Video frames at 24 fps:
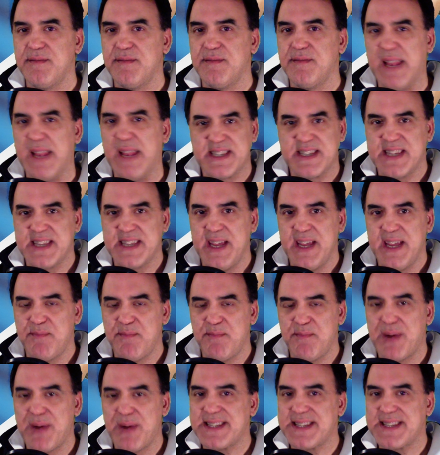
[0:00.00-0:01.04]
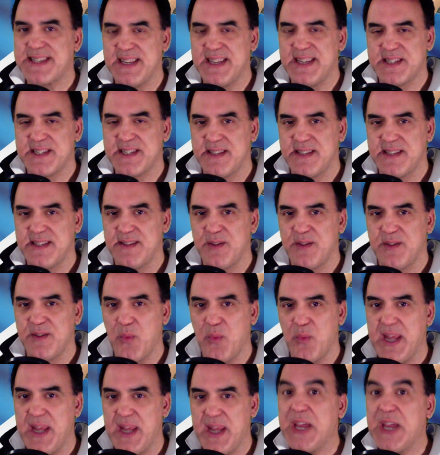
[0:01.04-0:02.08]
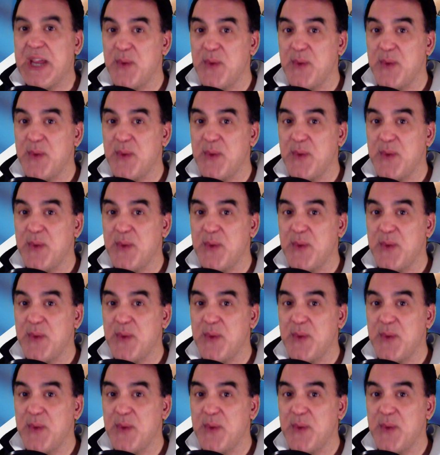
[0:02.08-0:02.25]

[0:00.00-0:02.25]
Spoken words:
let's say, presence when he can